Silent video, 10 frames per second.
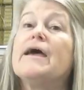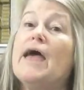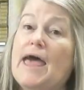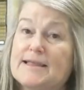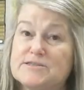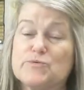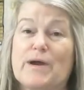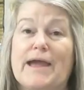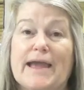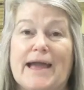Hence
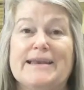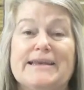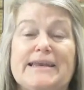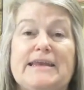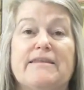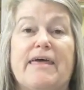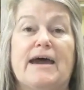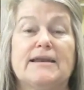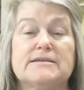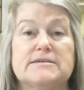why I kind of need
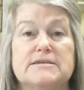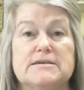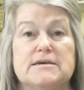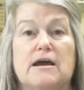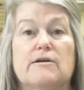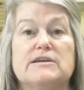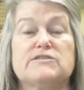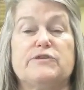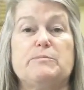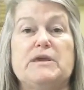that
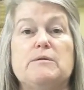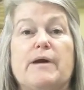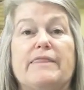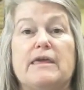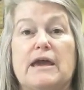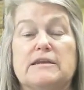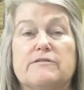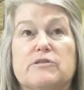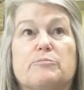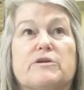RSVP by the end
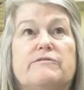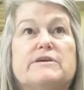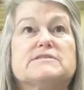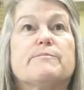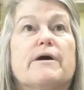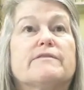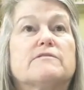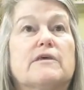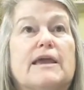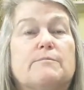of the previous month
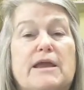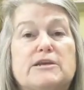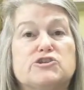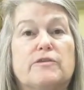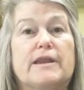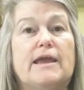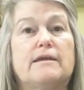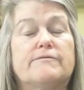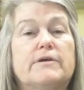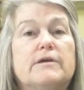so that I can make sure that
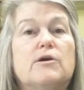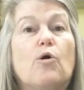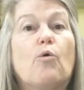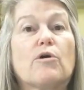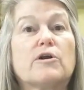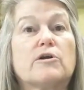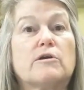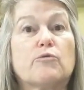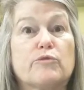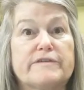I
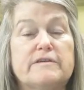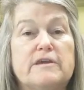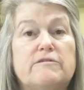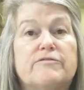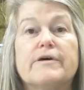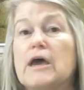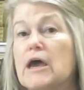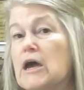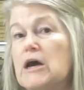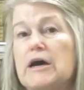order, receive,
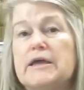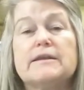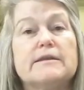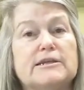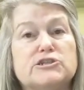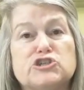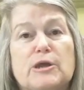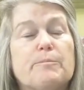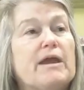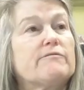cut, and
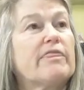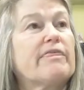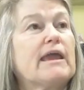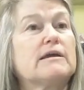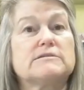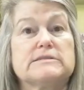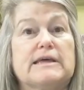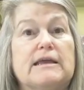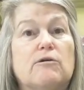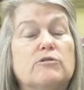ship everything.
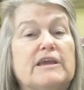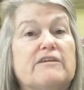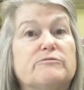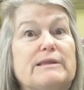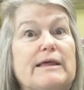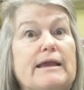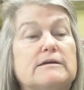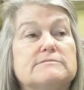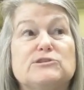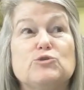That only gives me like
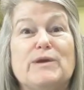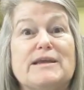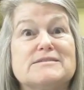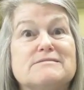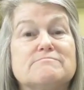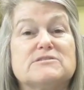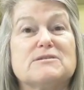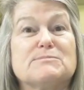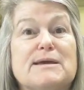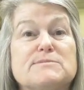2 weeks,
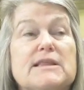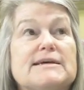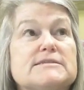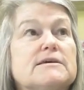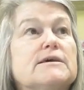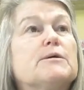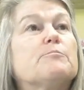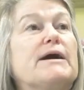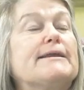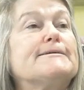sometimes less.
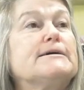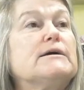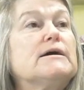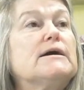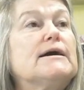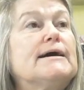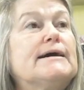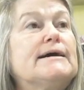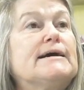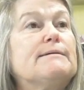But
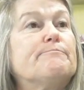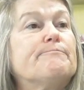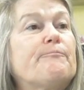I